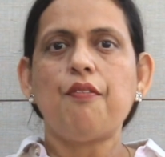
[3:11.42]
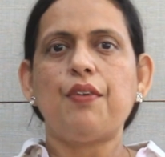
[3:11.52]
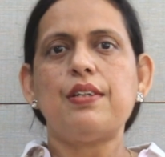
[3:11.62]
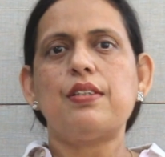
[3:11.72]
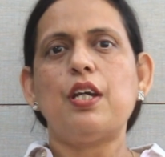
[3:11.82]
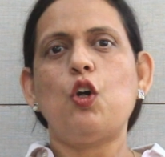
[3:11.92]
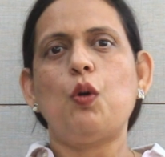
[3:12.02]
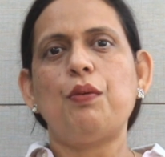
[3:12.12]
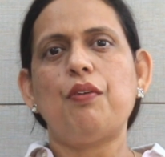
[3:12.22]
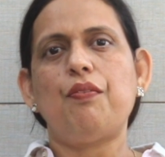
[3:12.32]
Friends, I
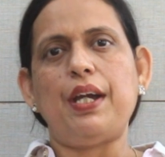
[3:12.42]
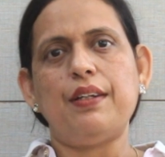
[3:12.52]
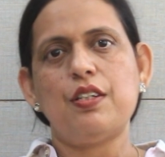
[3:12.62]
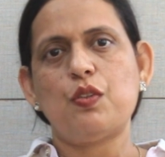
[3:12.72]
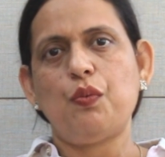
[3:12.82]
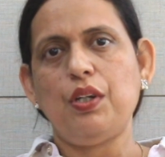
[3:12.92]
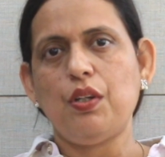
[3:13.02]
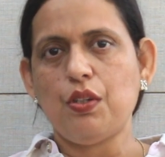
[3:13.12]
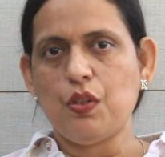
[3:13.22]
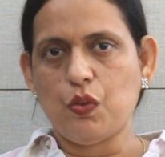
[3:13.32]
hope you find this
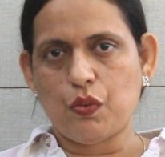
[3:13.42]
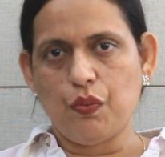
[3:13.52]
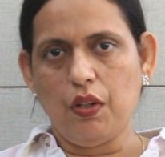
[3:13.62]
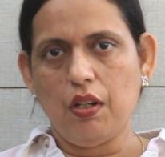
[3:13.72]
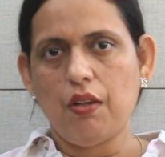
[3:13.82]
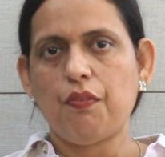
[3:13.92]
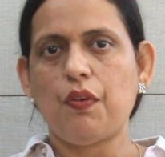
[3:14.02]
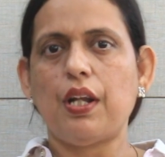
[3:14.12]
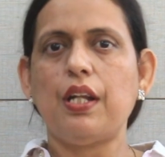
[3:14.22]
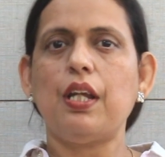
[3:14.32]
video useful.
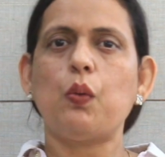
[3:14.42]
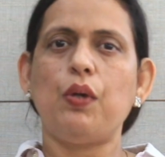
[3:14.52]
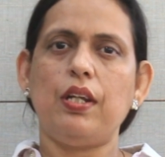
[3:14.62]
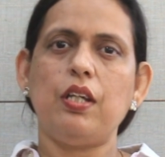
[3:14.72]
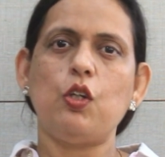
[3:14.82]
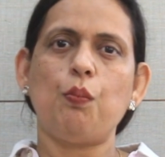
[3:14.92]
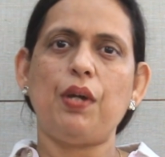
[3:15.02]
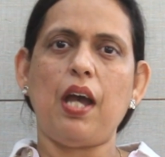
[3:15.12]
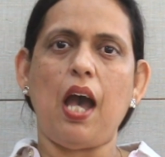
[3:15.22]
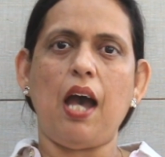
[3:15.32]
For any query you
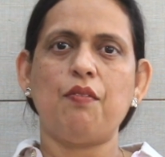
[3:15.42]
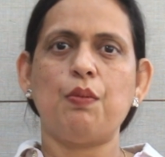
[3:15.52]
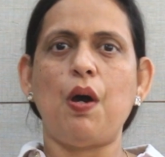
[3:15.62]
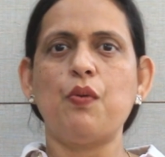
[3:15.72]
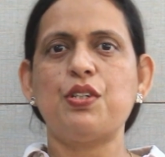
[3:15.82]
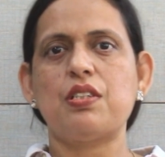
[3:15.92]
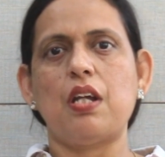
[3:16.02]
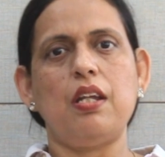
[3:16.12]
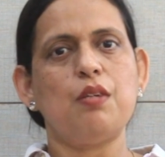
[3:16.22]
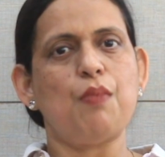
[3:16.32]
may have about
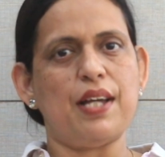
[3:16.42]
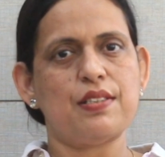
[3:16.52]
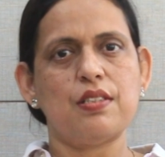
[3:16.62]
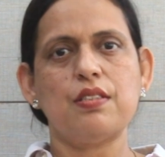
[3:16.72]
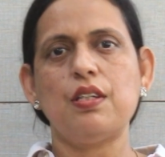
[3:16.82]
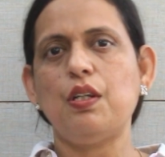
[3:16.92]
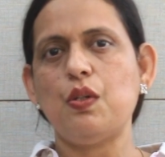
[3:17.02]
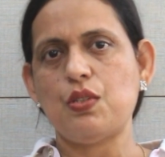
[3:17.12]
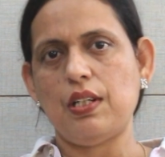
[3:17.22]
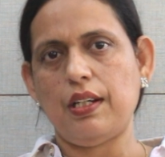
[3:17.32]
studying Masters in
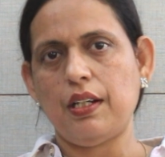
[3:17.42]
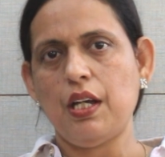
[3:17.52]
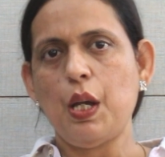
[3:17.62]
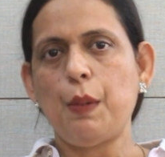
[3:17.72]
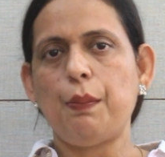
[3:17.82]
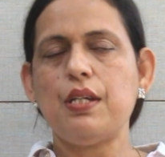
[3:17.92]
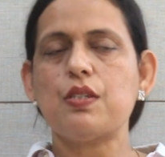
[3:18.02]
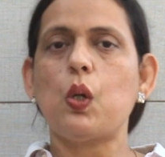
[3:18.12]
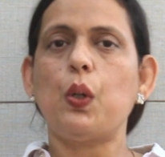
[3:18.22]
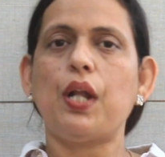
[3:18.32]
New Zealand,
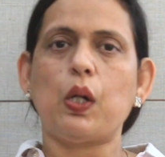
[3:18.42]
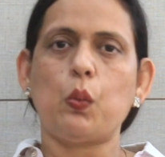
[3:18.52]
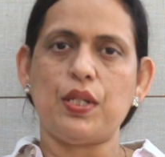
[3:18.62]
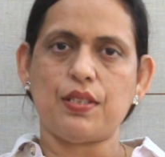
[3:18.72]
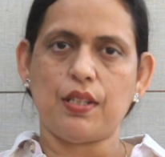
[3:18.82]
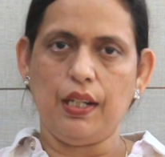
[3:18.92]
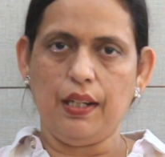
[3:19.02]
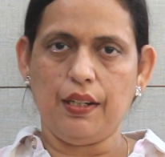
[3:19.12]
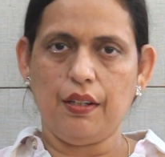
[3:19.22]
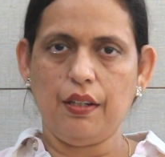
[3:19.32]
please contact West
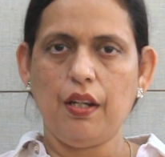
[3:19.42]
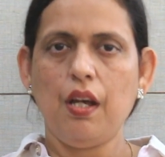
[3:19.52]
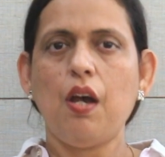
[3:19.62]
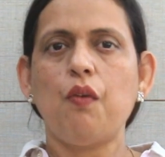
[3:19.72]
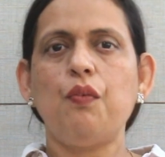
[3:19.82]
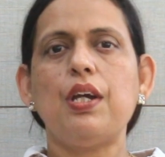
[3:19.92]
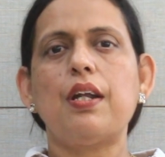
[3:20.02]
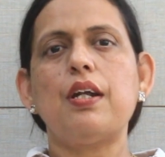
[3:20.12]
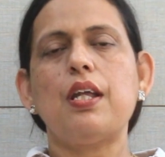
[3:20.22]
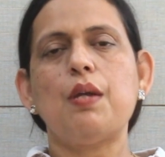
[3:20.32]
Highlander. We
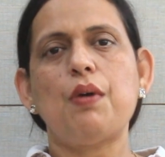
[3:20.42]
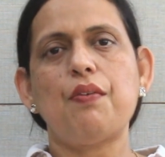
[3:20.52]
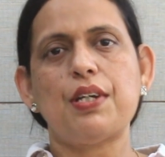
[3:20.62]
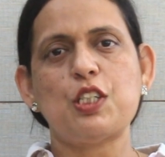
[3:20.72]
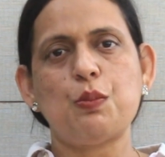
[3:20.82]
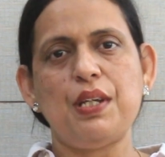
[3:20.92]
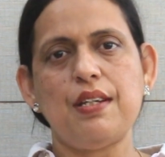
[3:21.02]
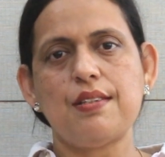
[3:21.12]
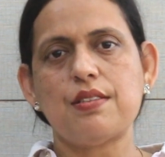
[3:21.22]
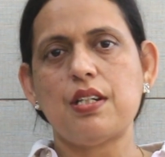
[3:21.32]
are a team of
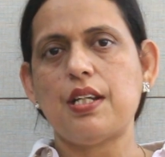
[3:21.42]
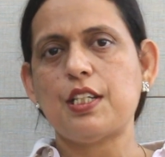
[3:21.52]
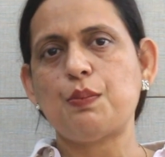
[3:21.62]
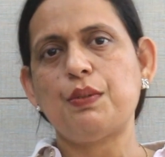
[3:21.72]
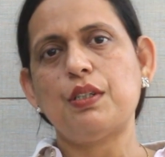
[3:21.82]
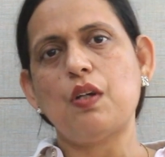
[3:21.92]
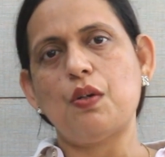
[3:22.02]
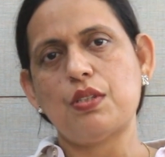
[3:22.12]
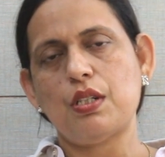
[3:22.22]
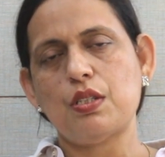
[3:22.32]
experienced and expert
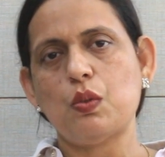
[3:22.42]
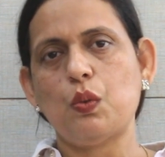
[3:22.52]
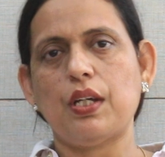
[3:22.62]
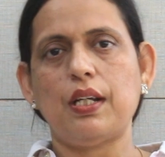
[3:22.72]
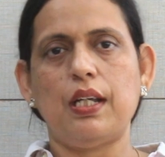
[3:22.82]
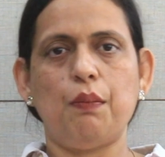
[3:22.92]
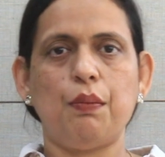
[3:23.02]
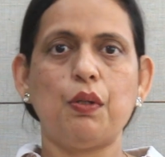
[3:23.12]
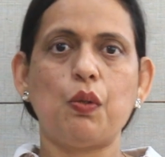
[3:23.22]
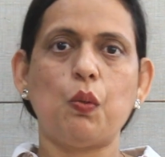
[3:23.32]
counselors who can help
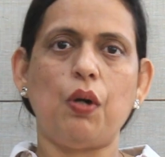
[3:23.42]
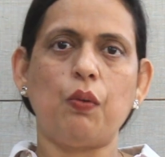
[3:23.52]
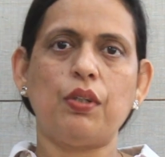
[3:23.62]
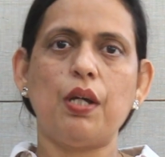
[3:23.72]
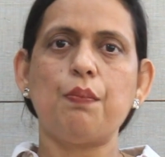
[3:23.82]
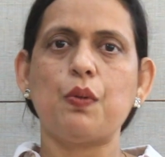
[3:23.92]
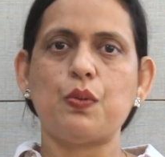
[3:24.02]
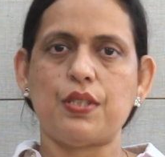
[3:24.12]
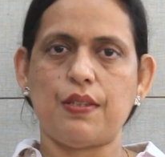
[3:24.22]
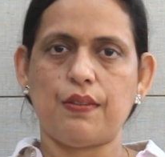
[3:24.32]
you throughout the
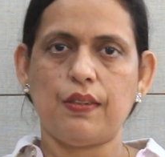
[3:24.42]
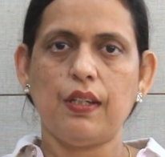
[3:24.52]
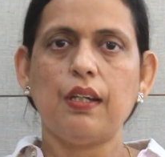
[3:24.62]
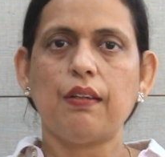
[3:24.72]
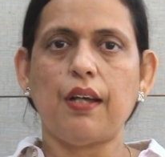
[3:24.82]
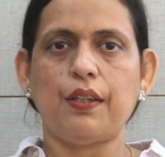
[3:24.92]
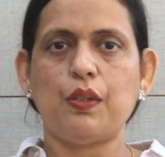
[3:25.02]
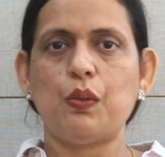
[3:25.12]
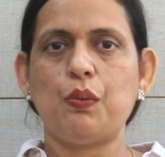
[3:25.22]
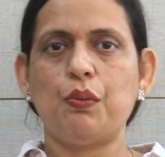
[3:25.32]
process.
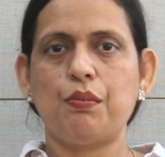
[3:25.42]
Thank you.